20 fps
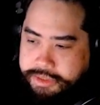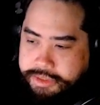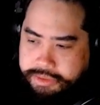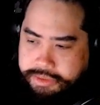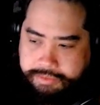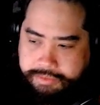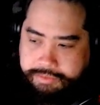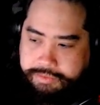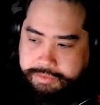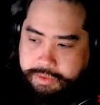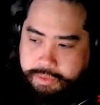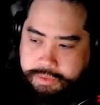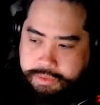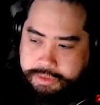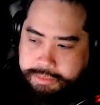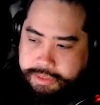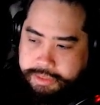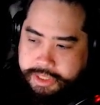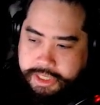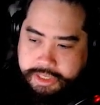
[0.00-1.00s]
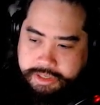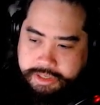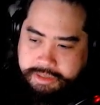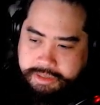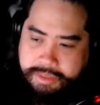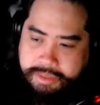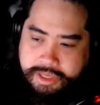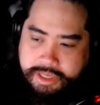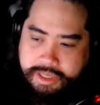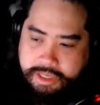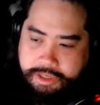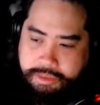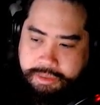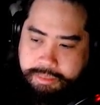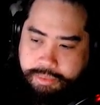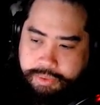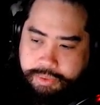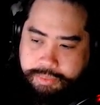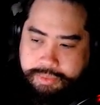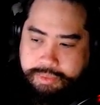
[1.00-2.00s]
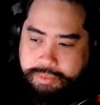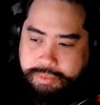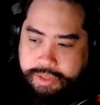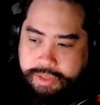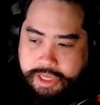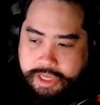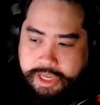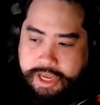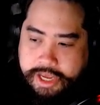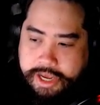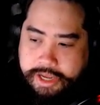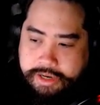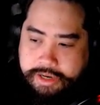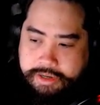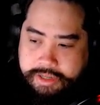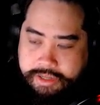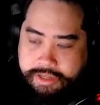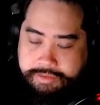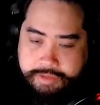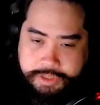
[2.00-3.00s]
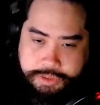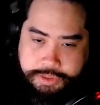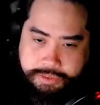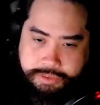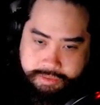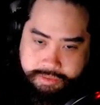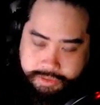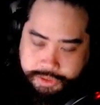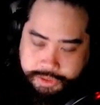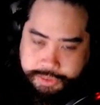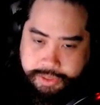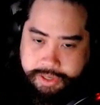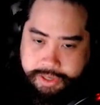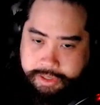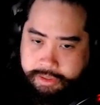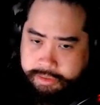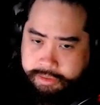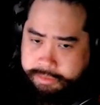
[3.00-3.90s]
confuse, but he could make leaderboard with what he had if he tried.